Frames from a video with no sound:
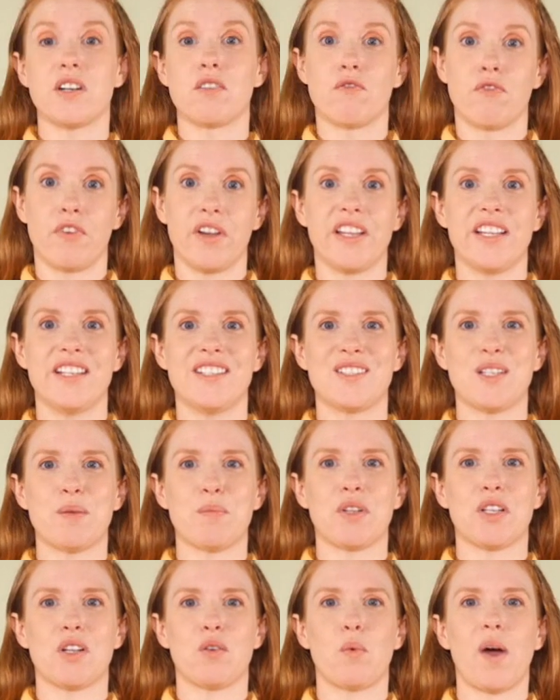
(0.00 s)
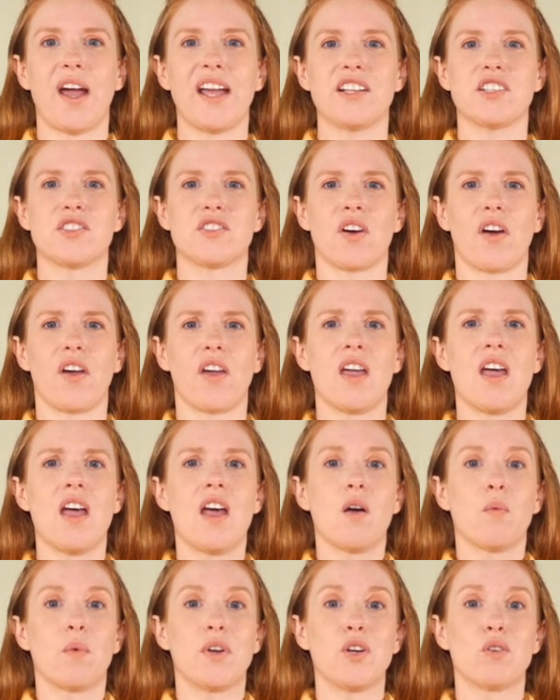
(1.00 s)
in a really similar way. So
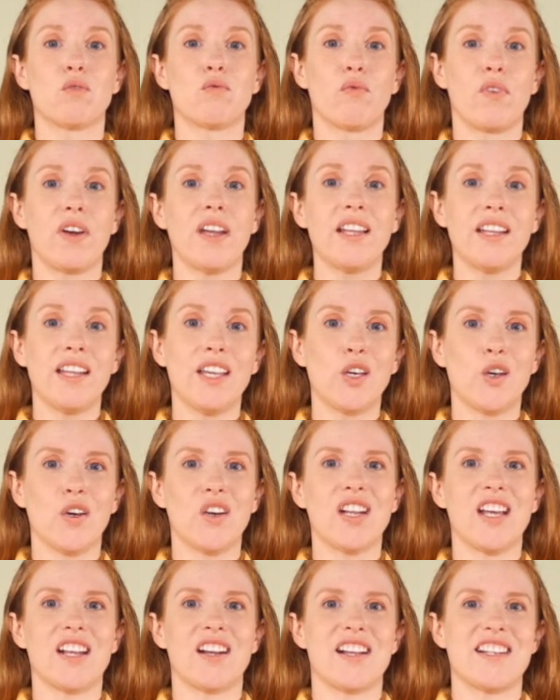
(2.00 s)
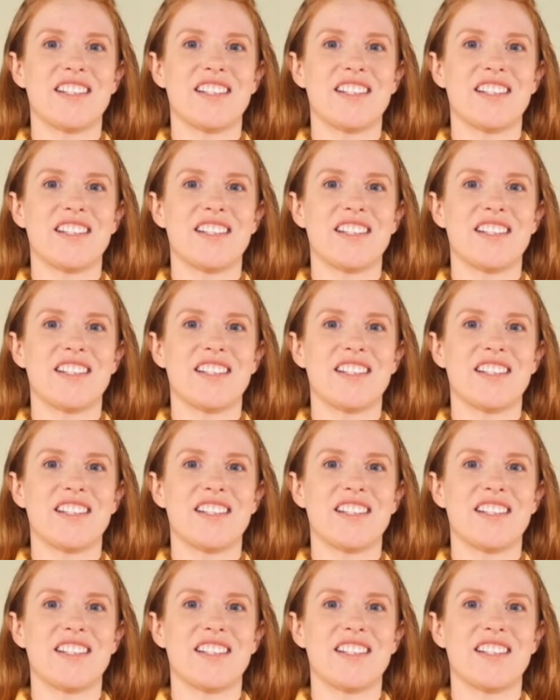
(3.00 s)
when you're really good at